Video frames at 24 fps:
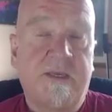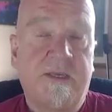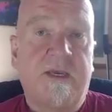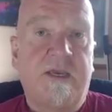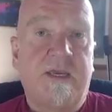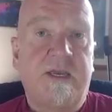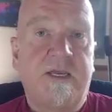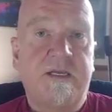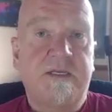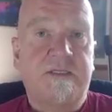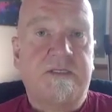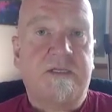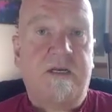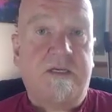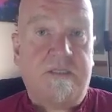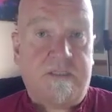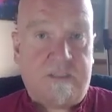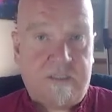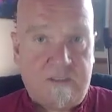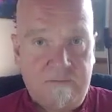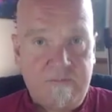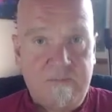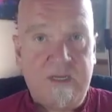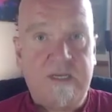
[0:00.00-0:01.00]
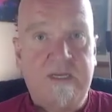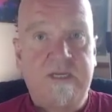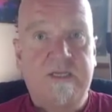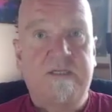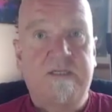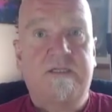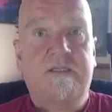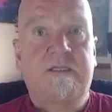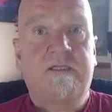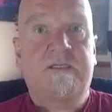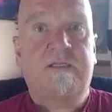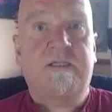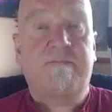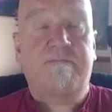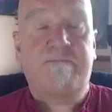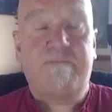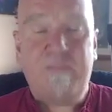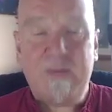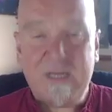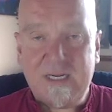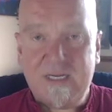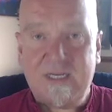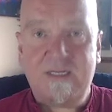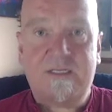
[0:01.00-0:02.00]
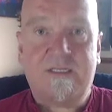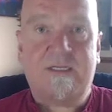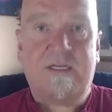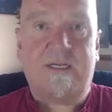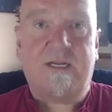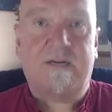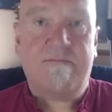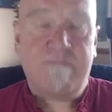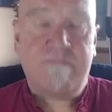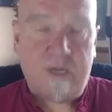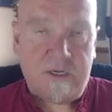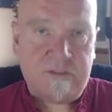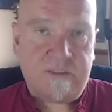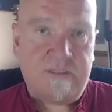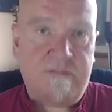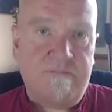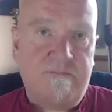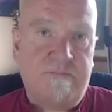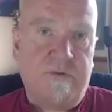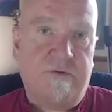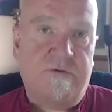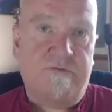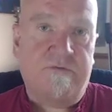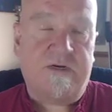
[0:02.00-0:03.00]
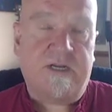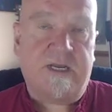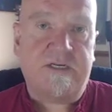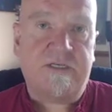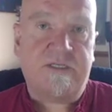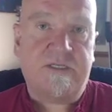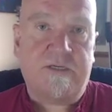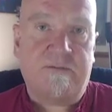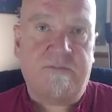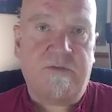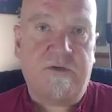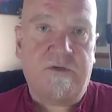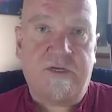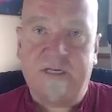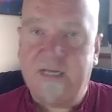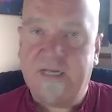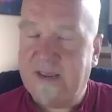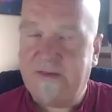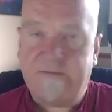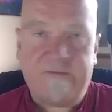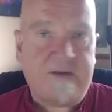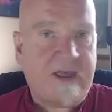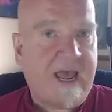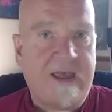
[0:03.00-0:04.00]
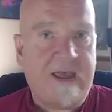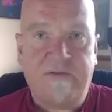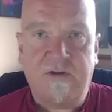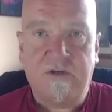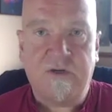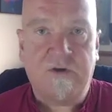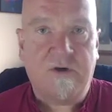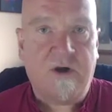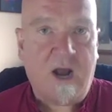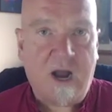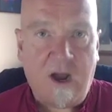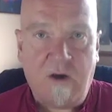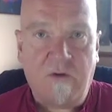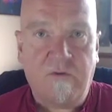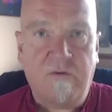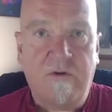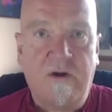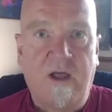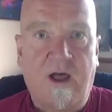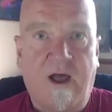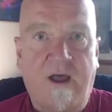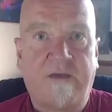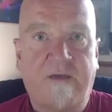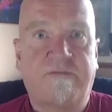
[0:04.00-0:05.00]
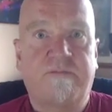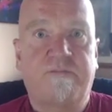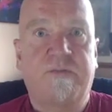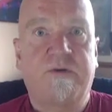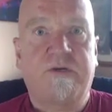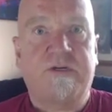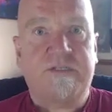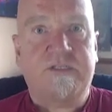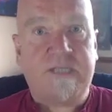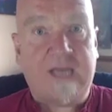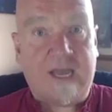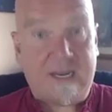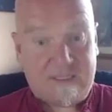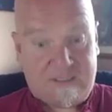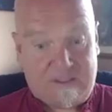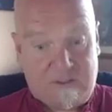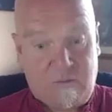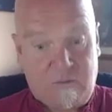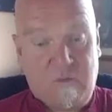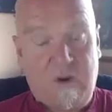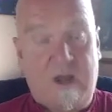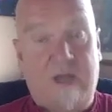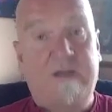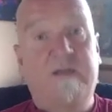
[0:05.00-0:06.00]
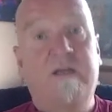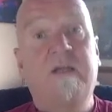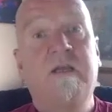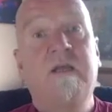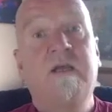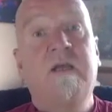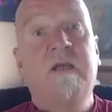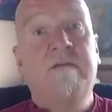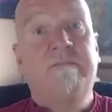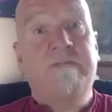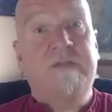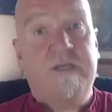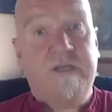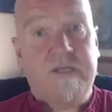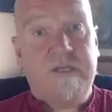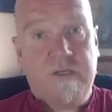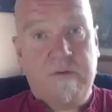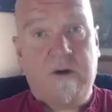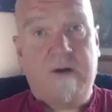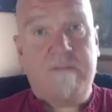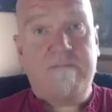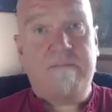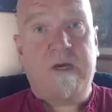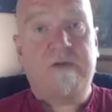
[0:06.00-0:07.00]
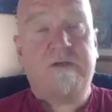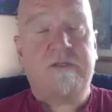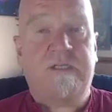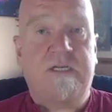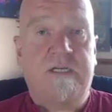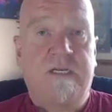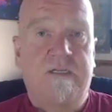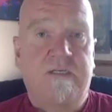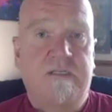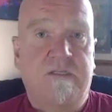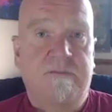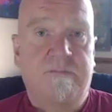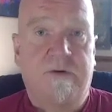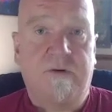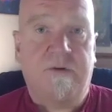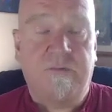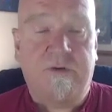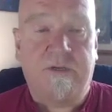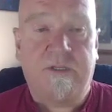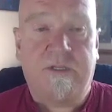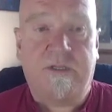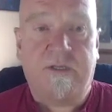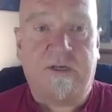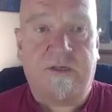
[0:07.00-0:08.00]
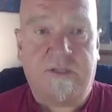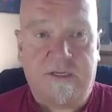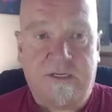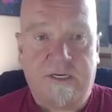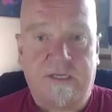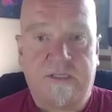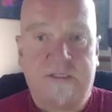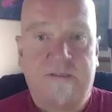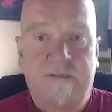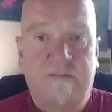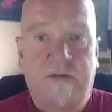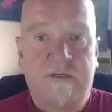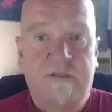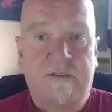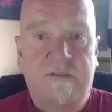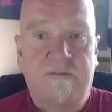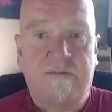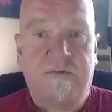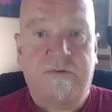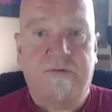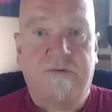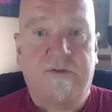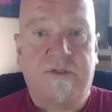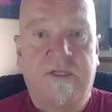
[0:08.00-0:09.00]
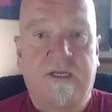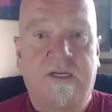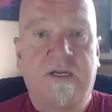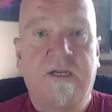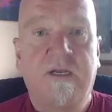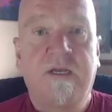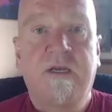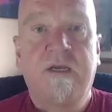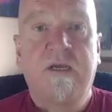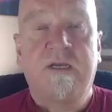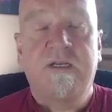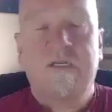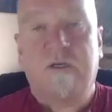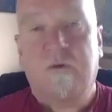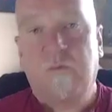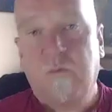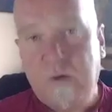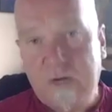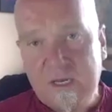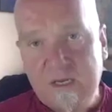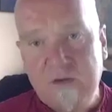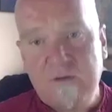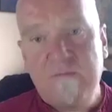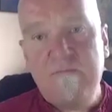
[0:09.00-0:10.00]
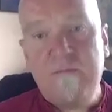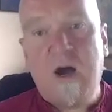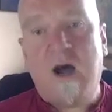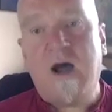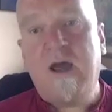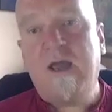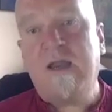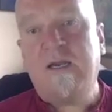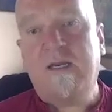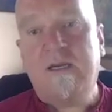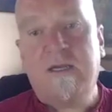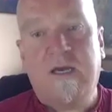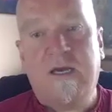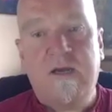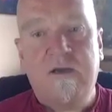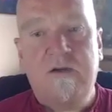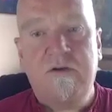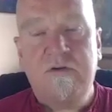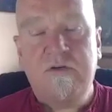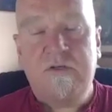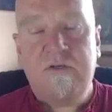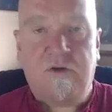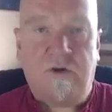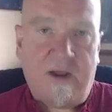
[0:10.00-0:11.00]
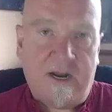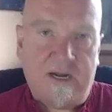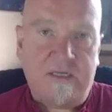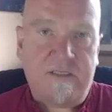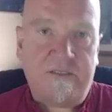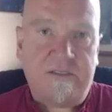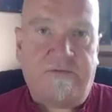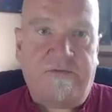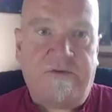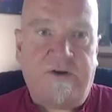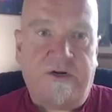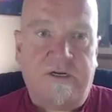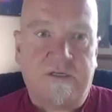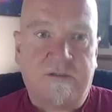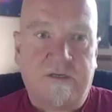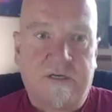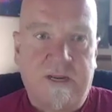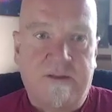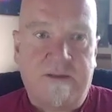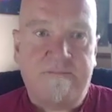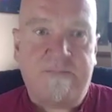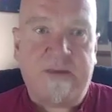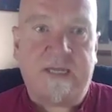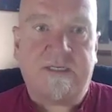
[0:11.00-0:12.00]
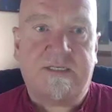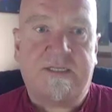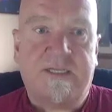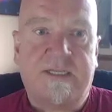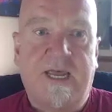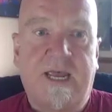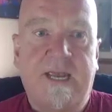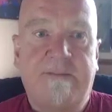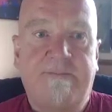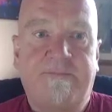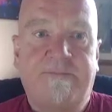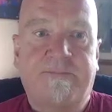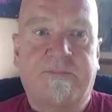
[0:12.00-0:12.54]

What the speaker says: is, to me, the biggest and most important relationship you can ever have in your whole life, because that's the one that you are most intimate with. I think that's the most important thing. So where your mind goes, your energy follows. I'll come back to that.